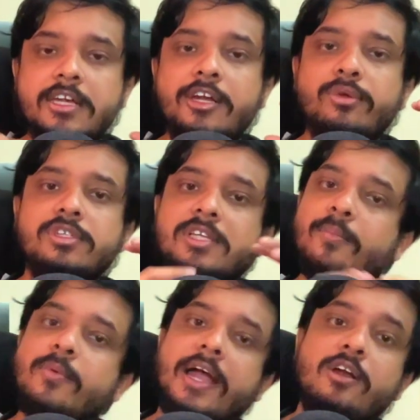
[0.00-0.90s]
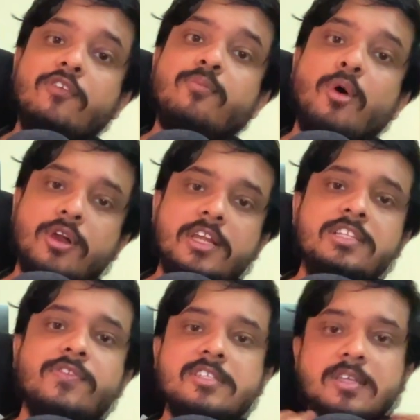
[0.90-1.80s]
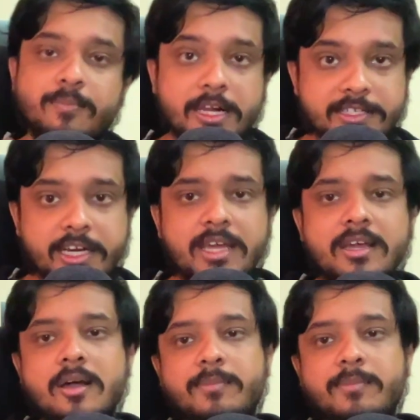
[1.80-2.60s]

into some kind of monoliths for simplicity,